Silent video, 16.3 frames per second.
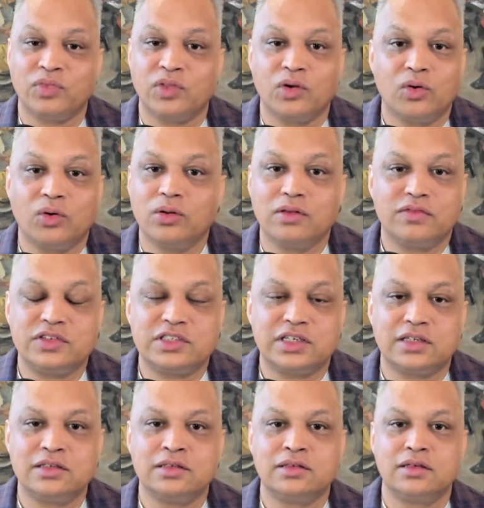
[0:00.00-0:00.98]
All of a
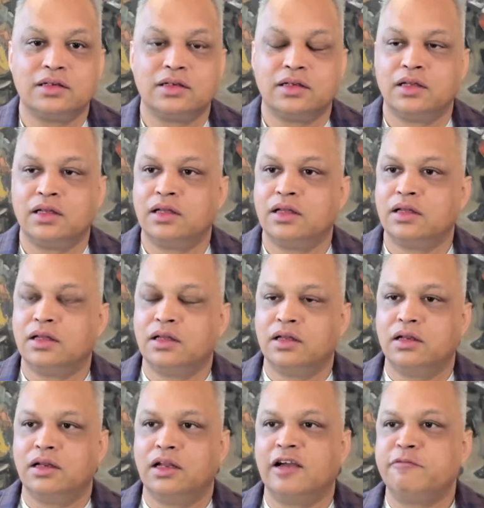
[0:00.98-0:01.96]
sudden,
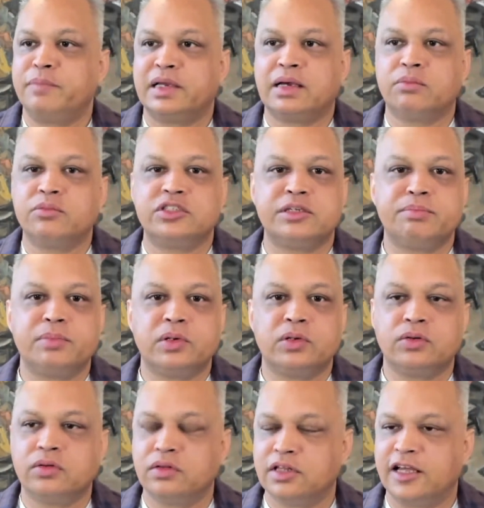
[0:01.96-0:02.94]
life becomes
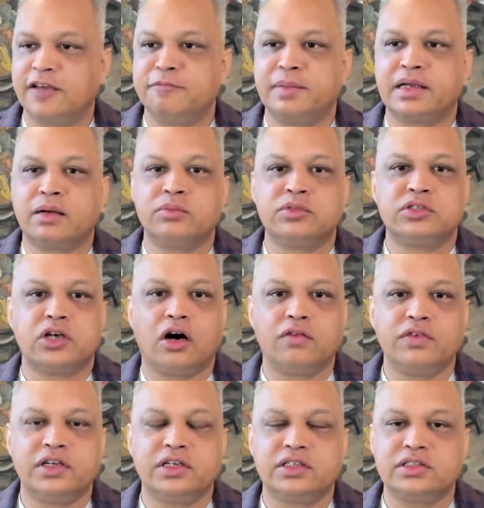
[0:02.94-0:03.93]
simple, life becomes
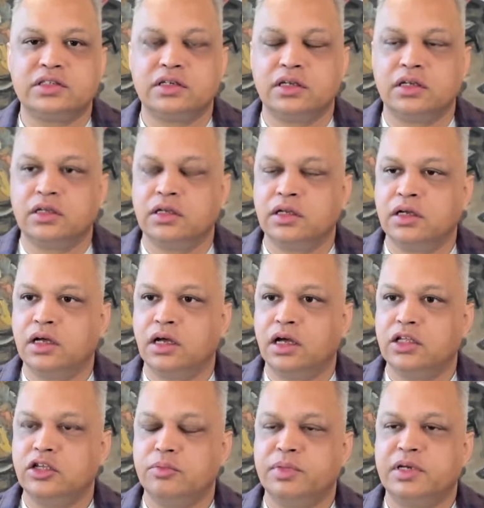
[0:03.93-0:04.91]
obvious.
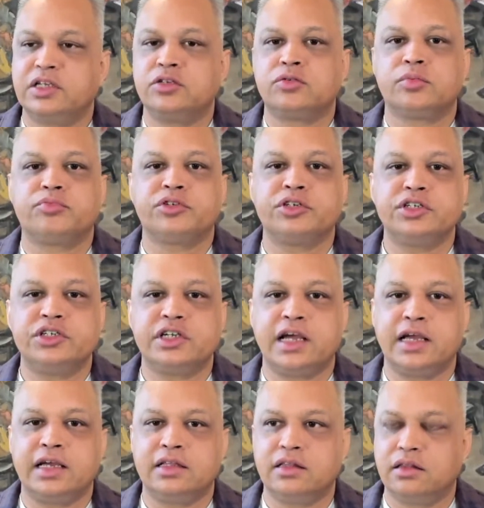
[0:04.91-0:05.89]
You begin to
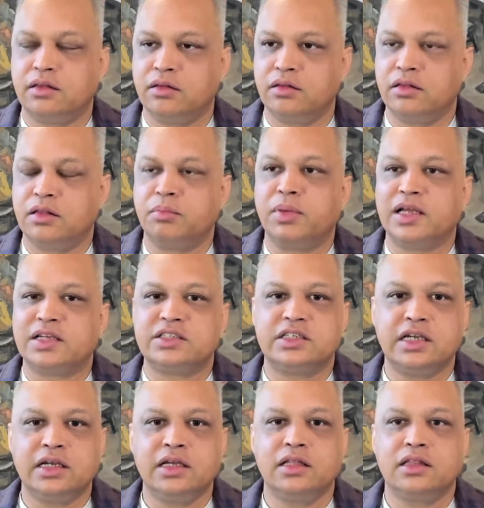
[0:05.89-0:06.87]
appreciate the
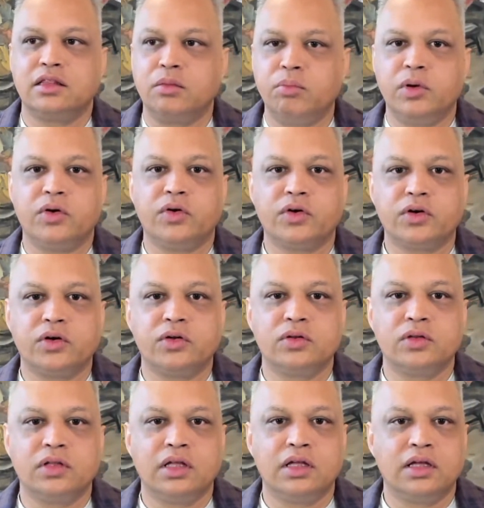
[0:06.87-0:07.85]
blessing, the miracle.
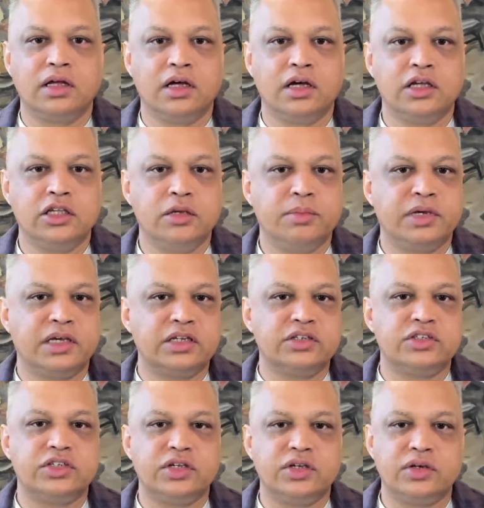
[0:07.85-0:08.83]
You begin
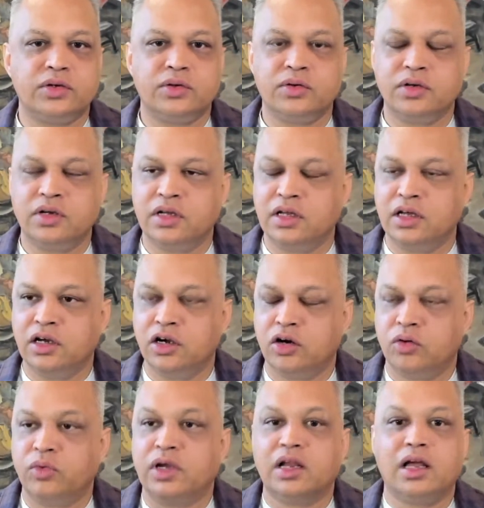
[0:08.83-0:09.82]
to
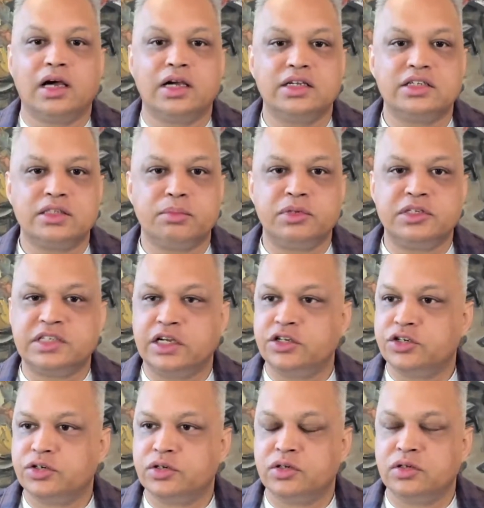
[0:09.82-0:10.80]
realize the
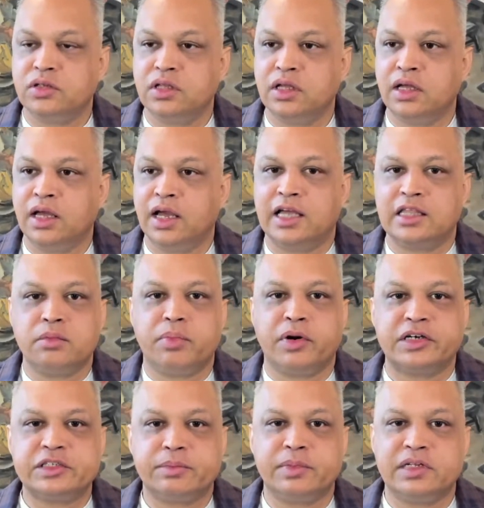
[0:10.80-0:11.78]
potential and the
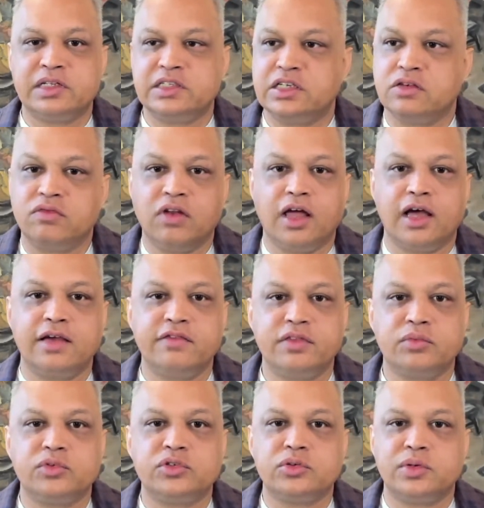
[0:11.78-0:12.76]
possibility of life
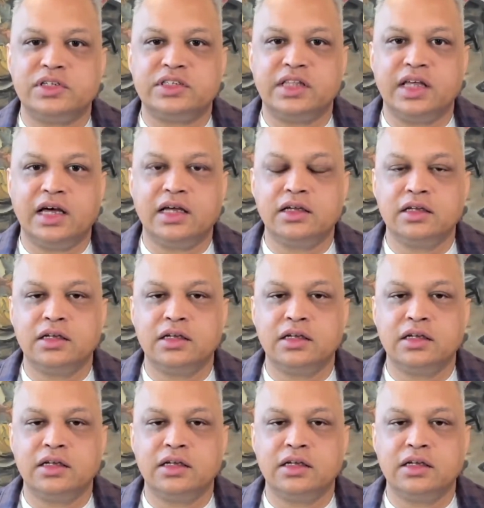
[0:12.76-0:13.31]
that was always there.